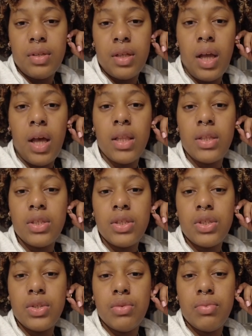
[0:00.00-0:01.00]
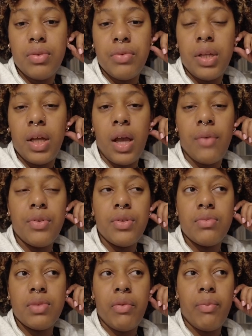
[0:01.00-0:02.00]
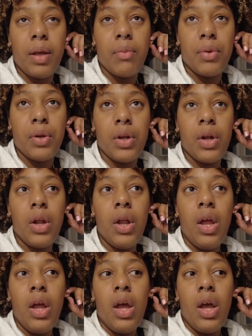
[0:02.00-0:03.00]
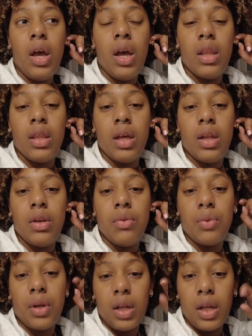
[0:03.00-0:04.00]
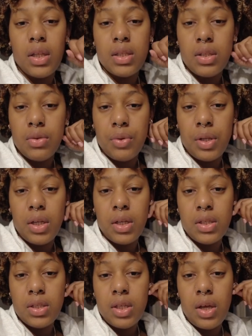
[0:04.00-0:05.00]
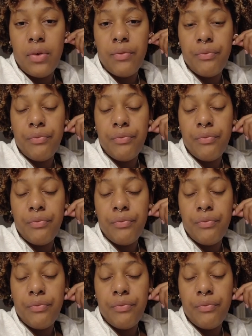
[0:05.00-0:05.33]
yeah, let's just do a bit of reading. I have to do some stuff on my computer and then we're gonna get into the reading. So